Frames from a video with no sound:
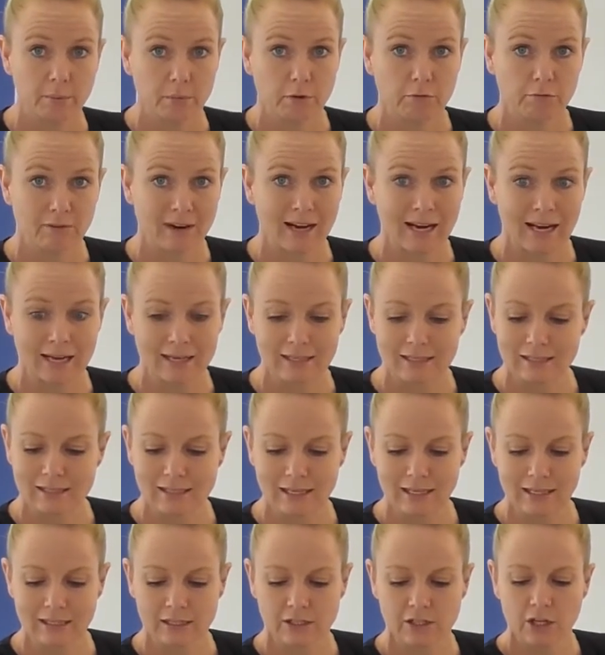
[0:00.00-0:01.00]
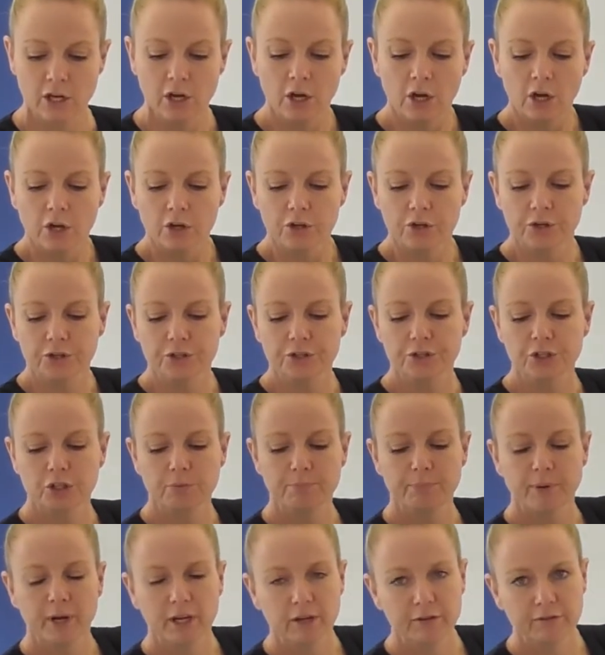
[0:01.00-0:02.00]
relaxes. You can do
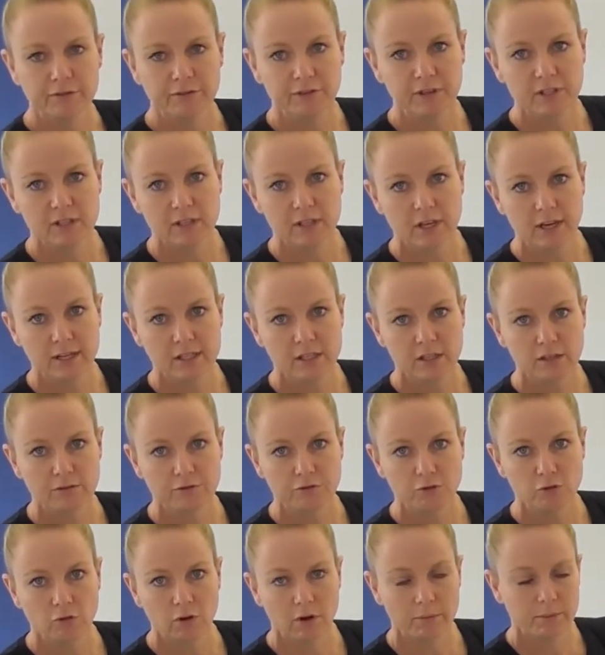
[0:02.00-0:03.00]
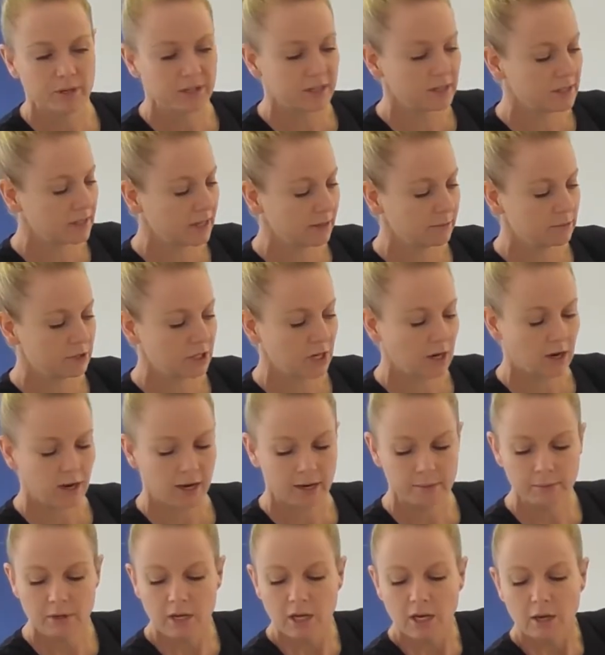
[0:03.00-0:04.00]
both sides of the forearm at the same
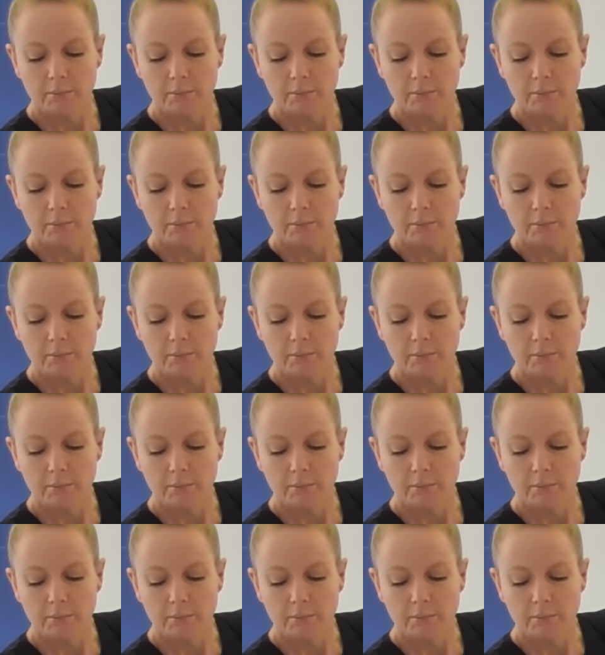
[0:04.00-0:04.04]
time